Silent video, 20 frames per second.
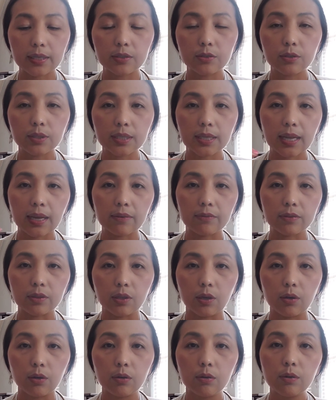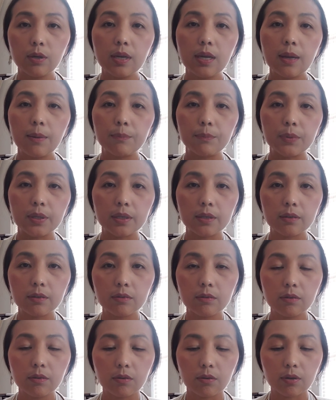You can have low,
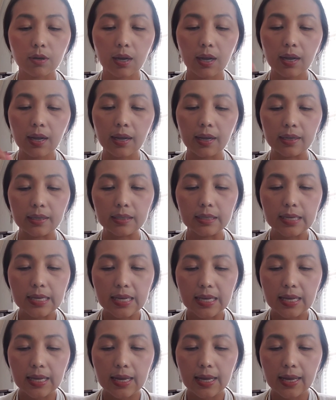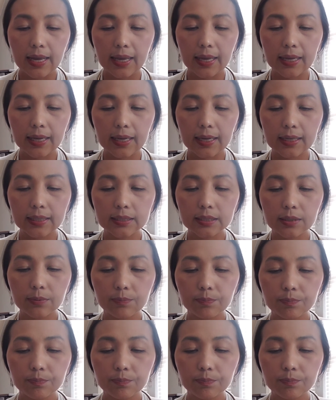middle, or high. And